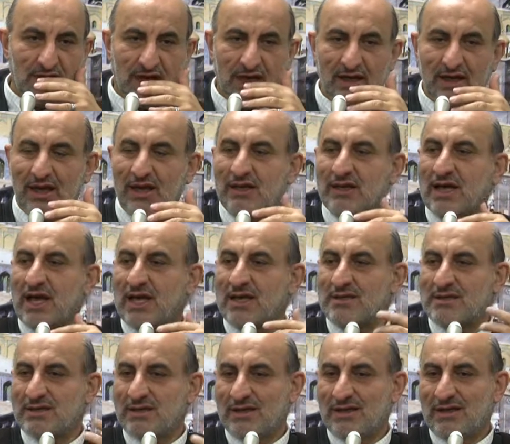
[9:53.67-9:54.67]
Again,
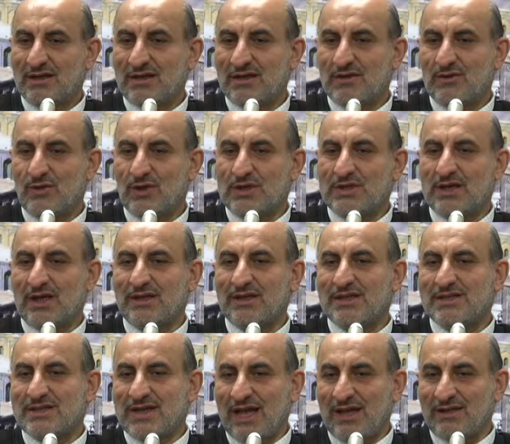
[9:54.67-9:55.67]
as we
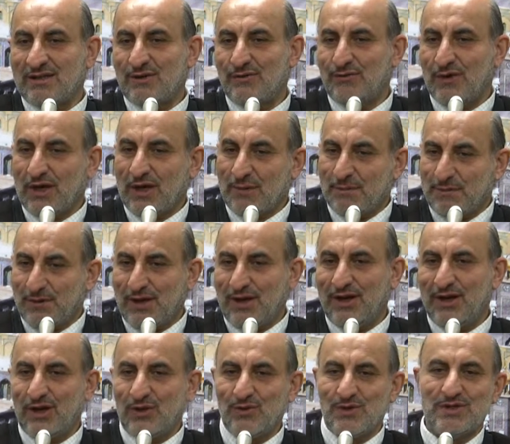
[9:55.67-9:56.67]
said, scientific
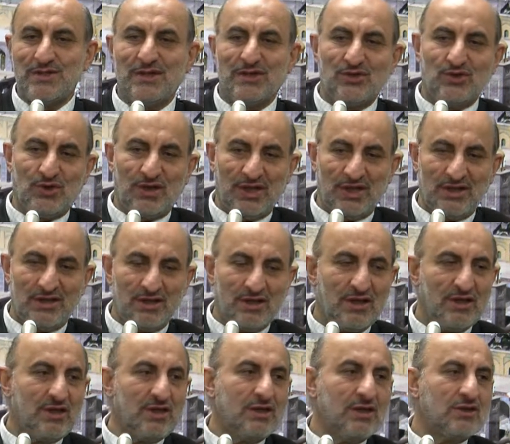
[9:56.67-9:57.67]
prerequisite, you
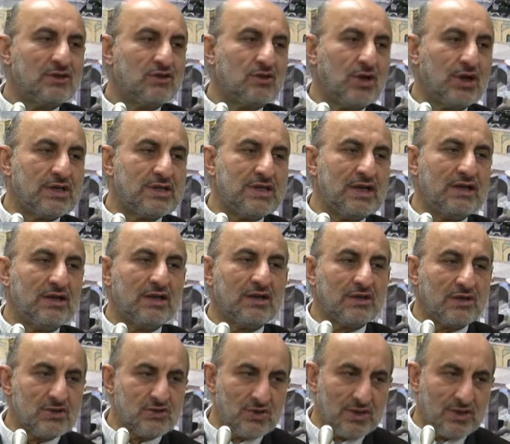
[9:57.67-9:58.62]
need to exceed little.